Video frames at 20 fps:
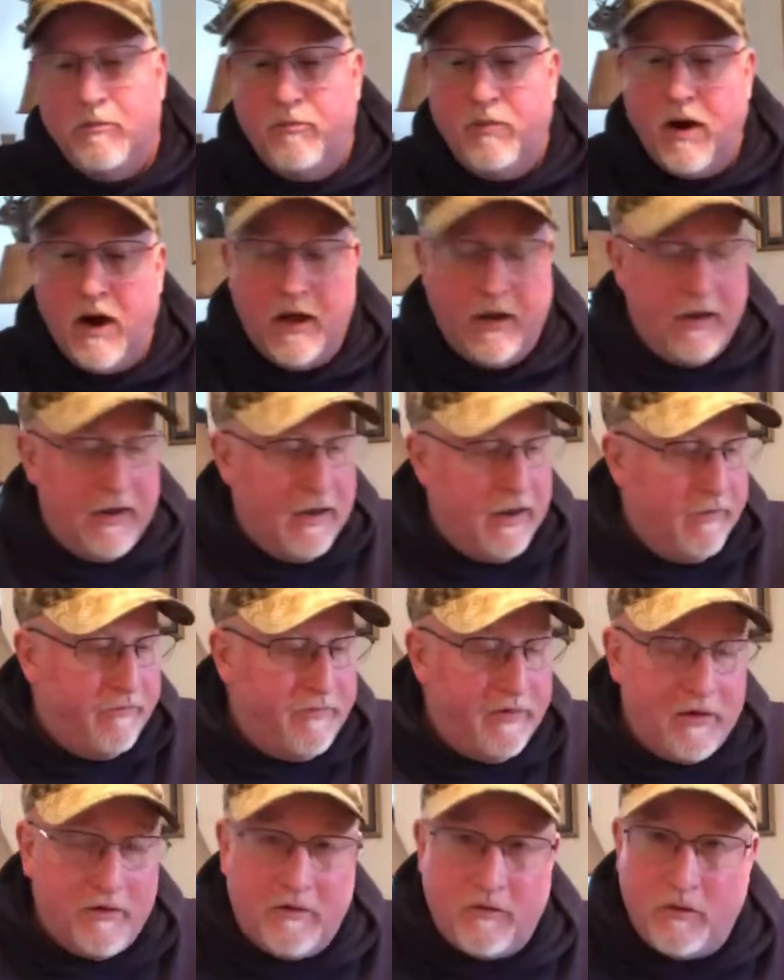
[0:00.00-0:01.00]
But
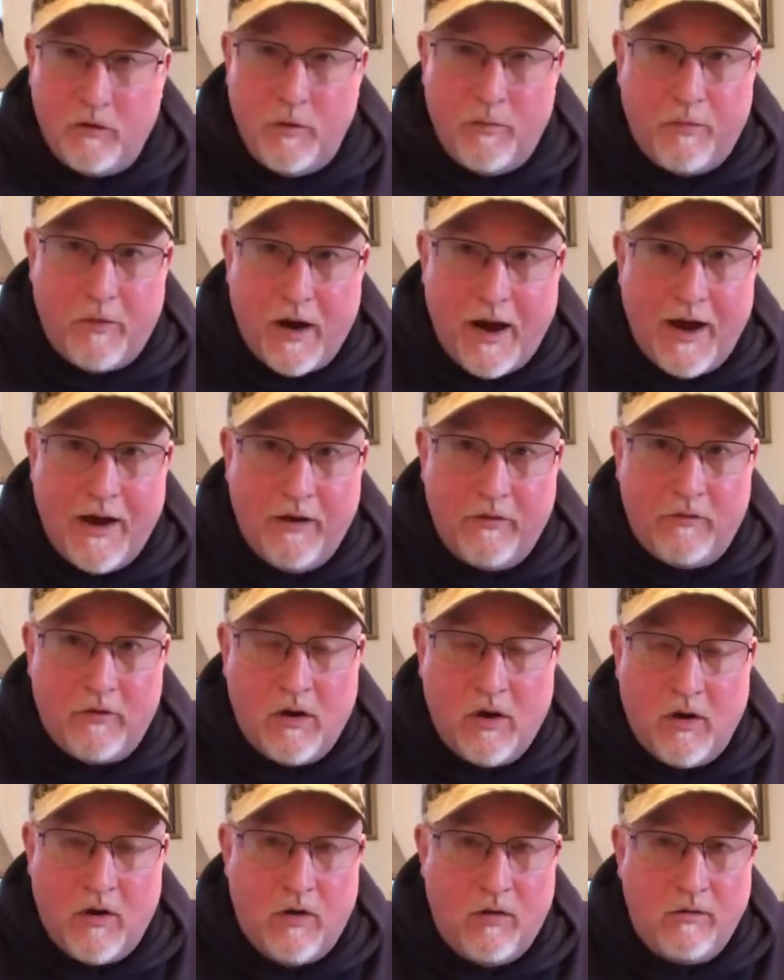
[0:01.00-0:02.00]
if it's super ice
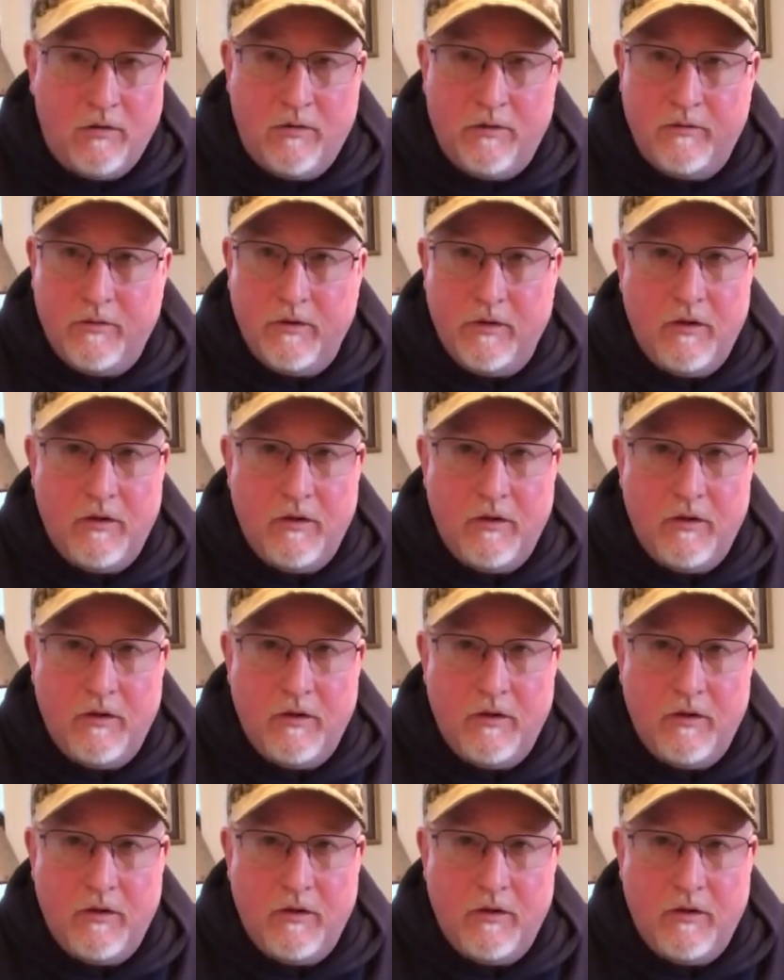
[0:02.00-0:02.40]
cold,